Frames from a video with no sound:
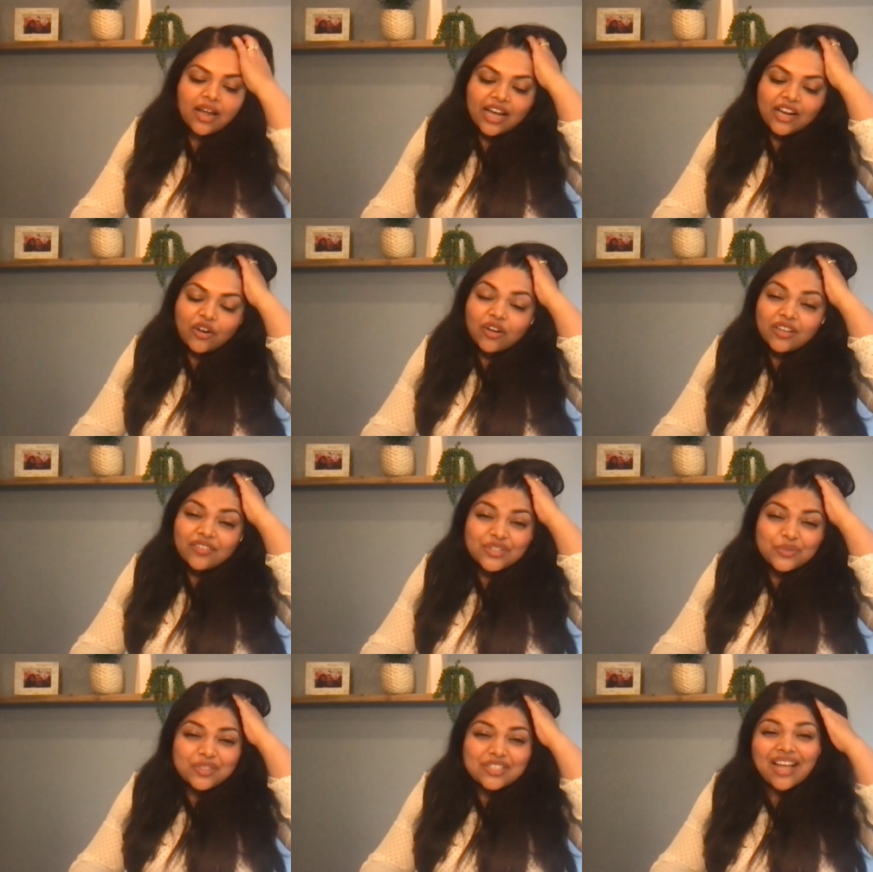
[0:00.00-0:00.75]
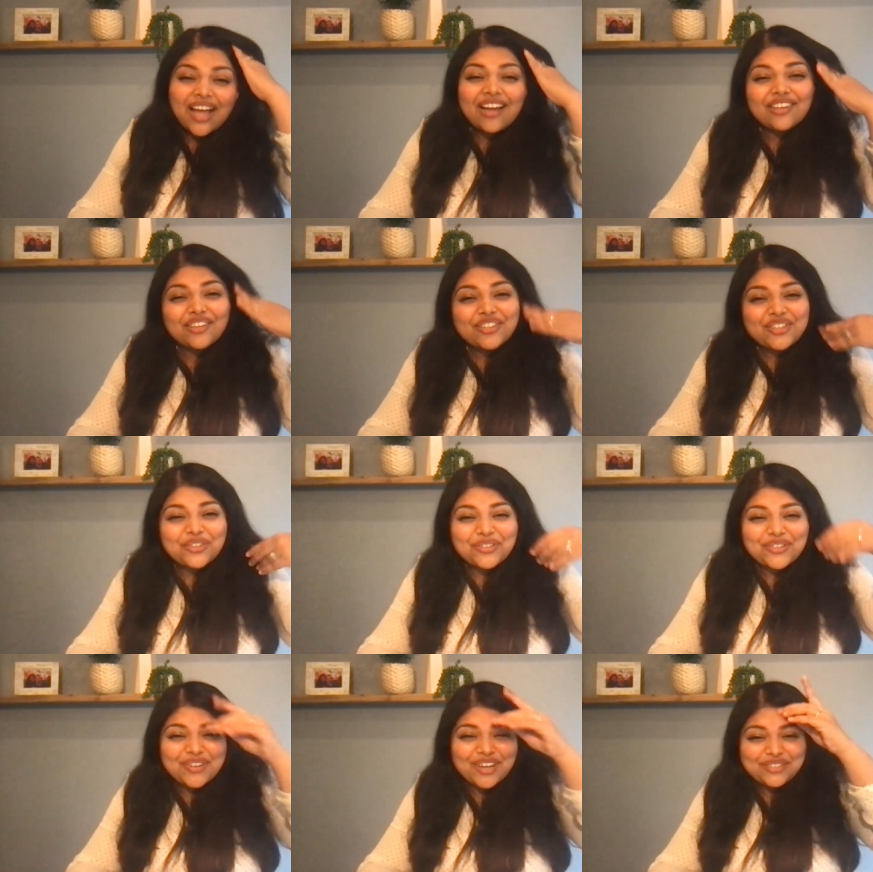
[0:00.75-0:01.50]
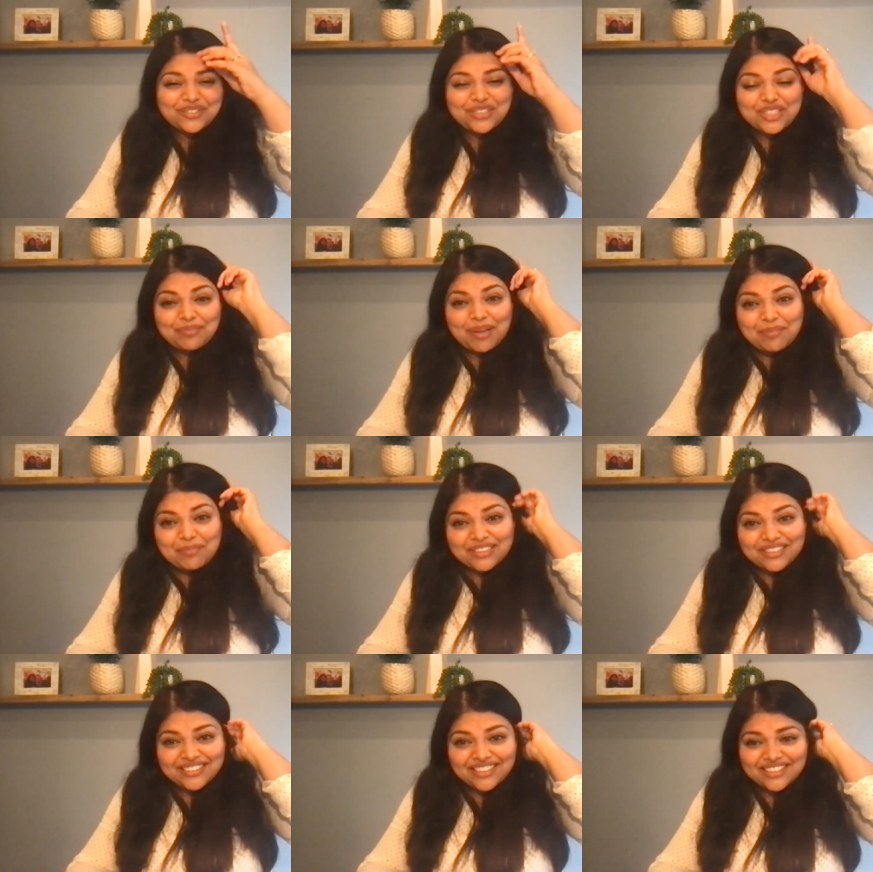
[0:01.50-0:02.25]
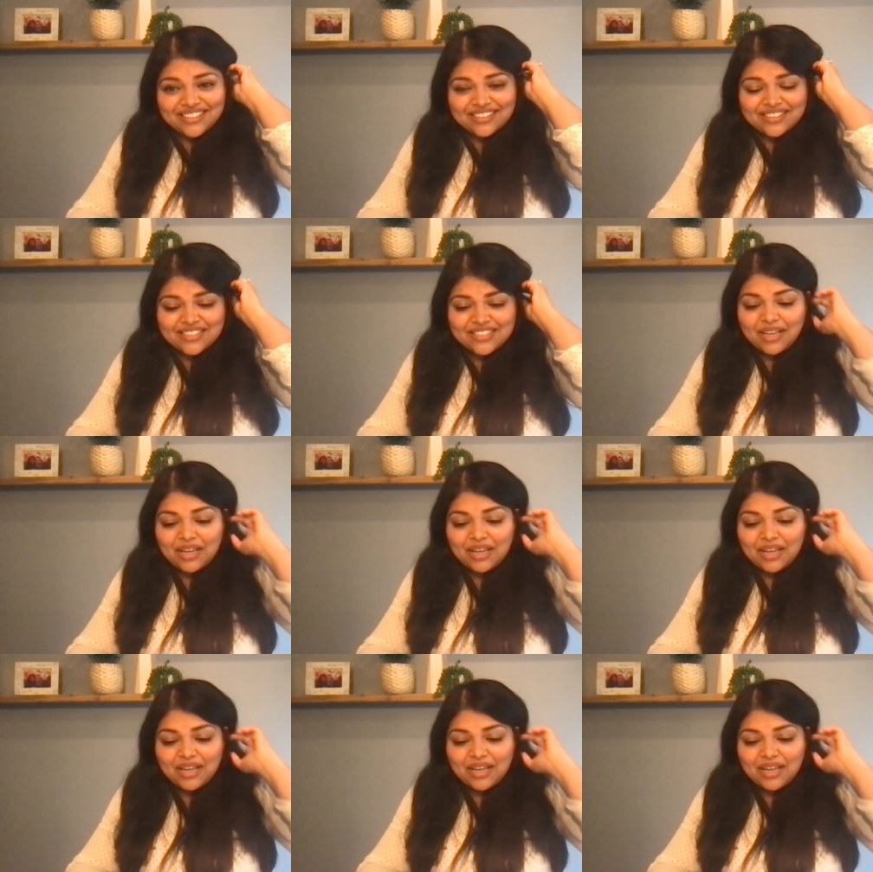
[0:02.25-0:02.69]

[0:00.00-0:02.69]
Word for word: And all of this was 9 years ago, so I don't remember the details.